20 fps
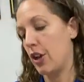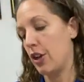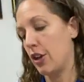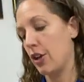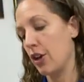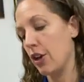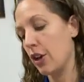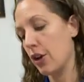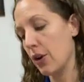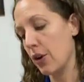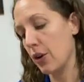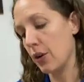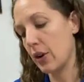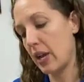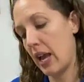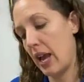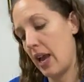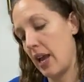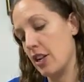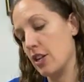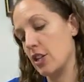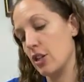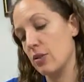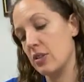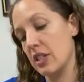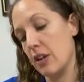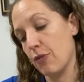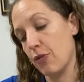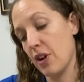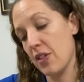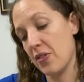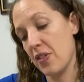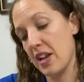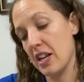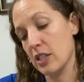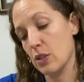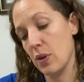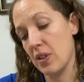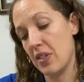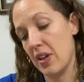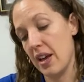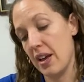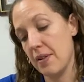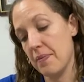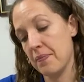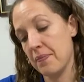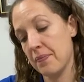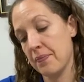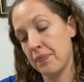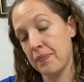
you can do different things with it